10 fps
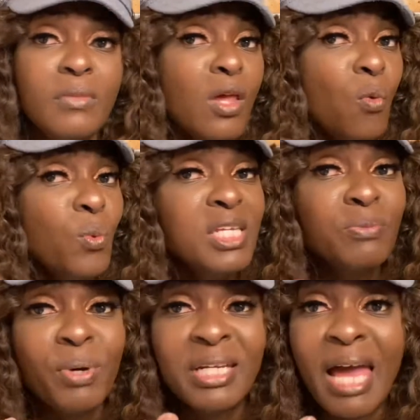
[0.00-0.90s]
We need to
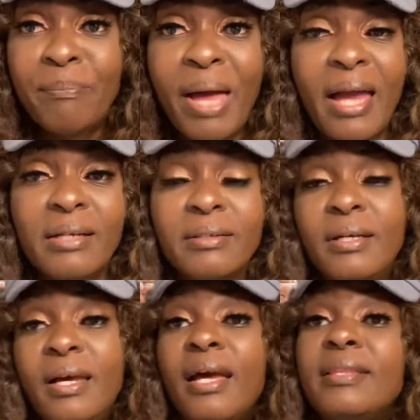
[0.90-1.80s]
bring that back.
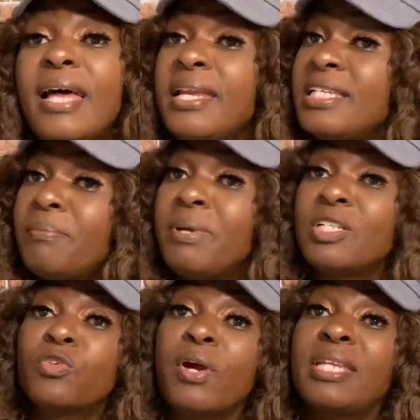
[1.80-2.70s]
That needs to be a
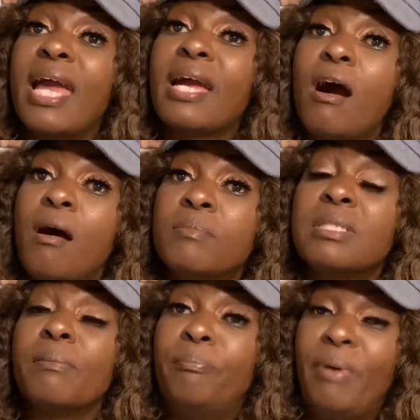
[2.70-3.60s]
trend that
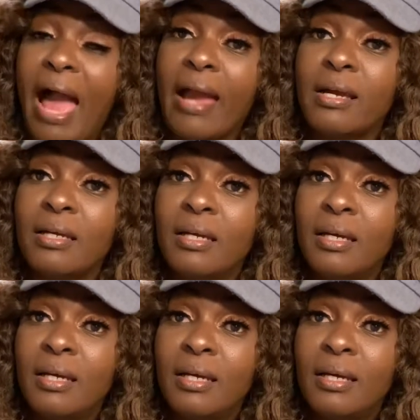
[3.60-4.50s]
comes back.
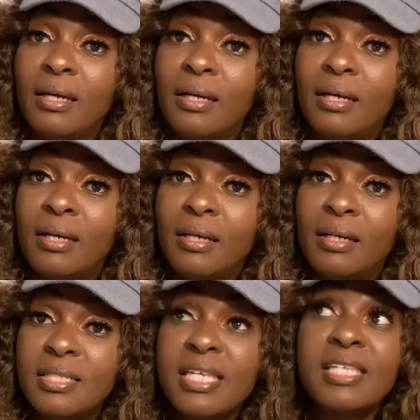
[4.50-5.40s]

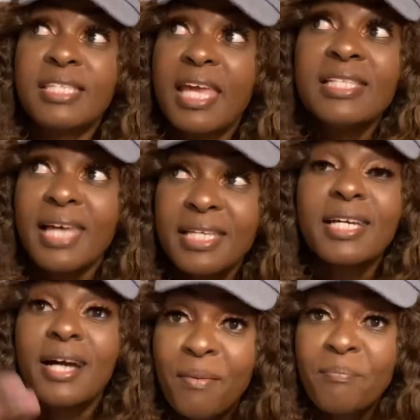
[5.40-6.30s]
Since things like to
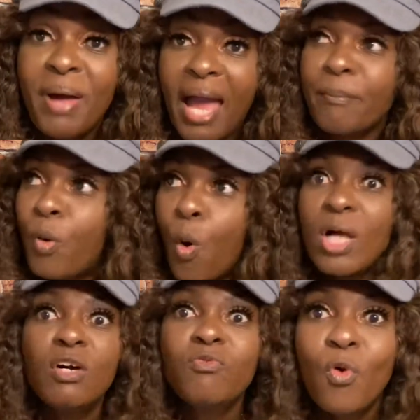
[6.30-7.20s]
come back,
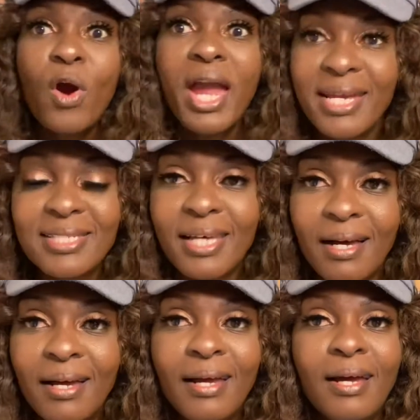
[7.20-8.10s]
Polaroid.
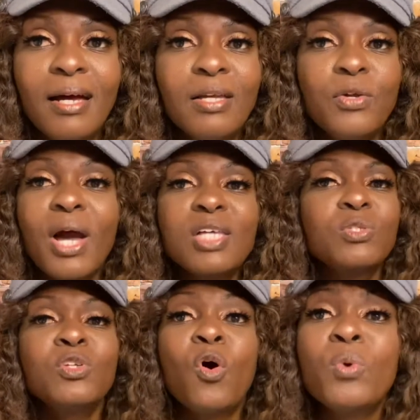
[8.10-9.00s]
You guys
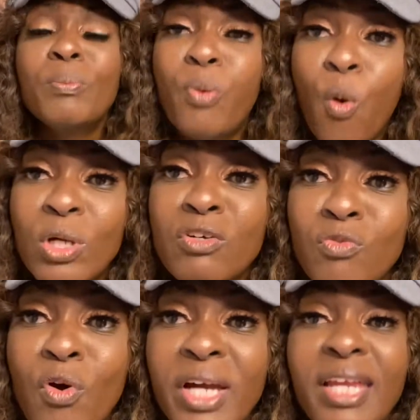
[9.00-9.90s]
know what
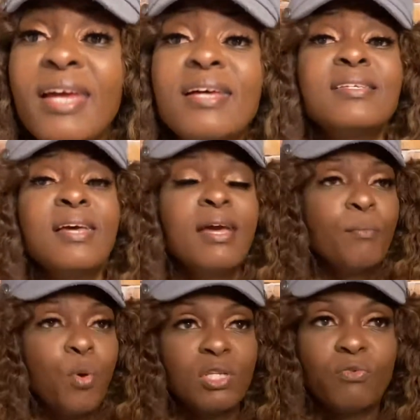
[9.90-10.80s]
Polaroid is?
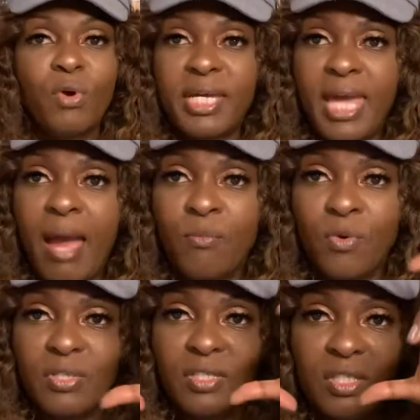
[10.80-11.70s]
Polaroid
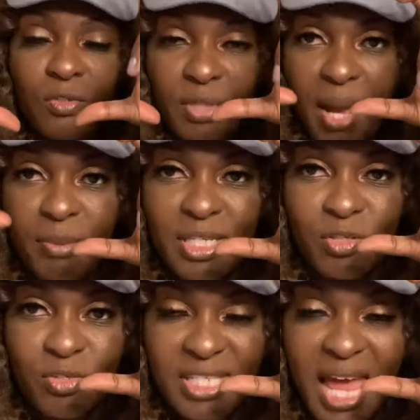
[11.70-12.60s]
camera, the little camera that
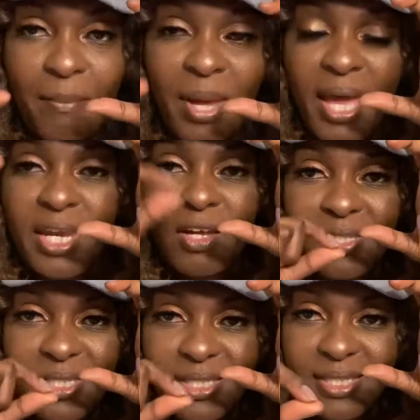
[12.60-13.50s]
you snap and it
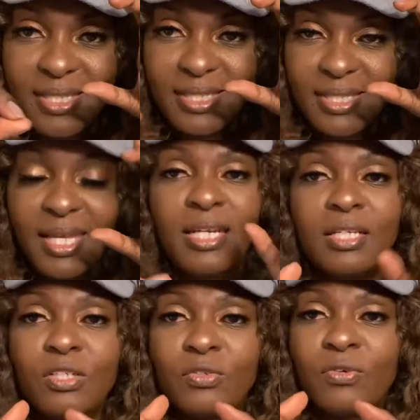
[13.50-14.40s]
goes zzz, and the
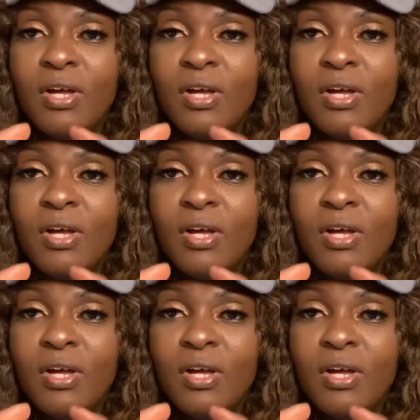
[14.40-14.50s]
little